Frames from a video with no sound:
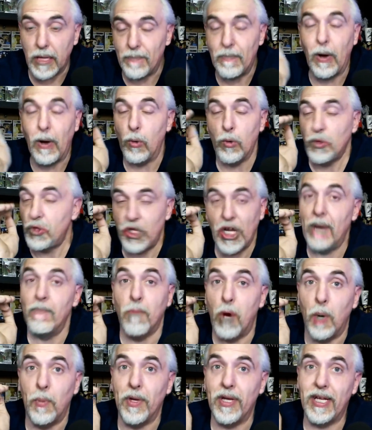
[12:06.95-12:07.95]
It's my old
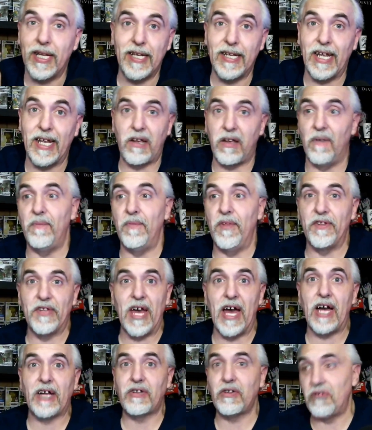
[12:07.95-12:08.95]
shit moment. Didn't come from
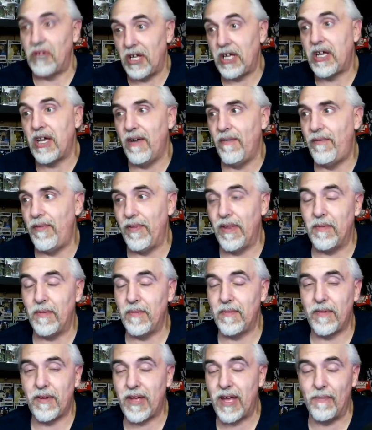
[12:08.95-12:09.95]
the doctor, didn't come from
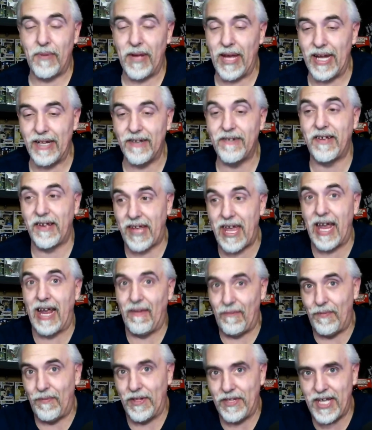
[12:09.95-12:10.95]
the companions, it
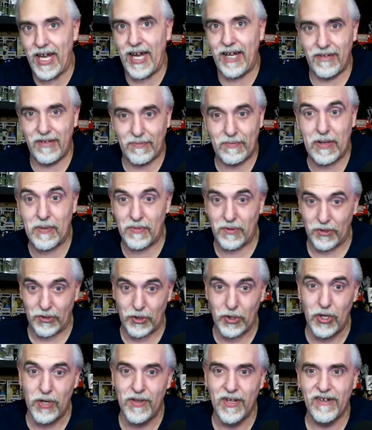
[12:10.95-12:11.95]
came from the Dalek being
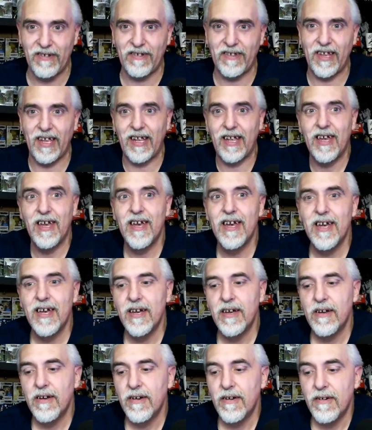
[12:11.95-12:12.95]
able to do this. It's like,
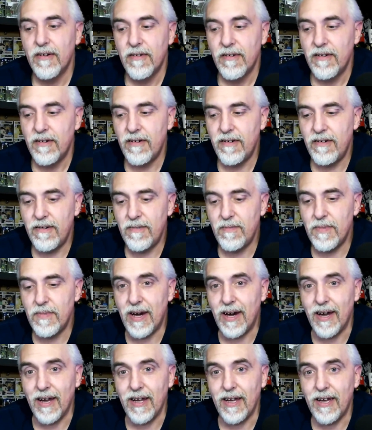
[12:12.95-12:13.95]
oh
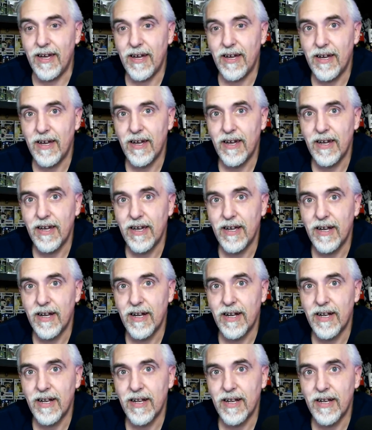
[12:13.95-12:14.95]
my.
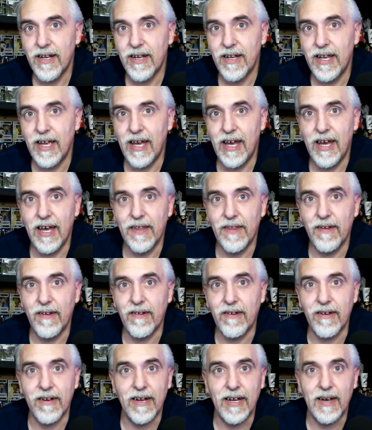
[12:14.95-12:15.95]
Yeah,
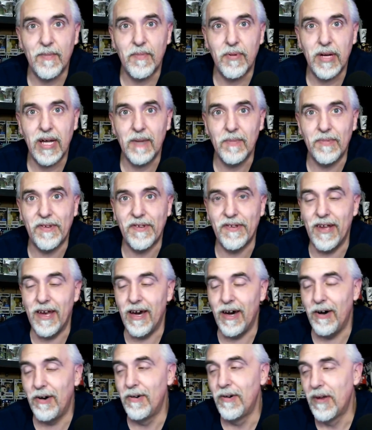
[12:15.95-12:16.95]
they're going to have problems
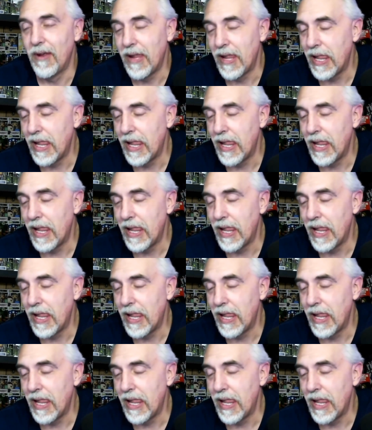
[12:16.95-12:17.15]
now.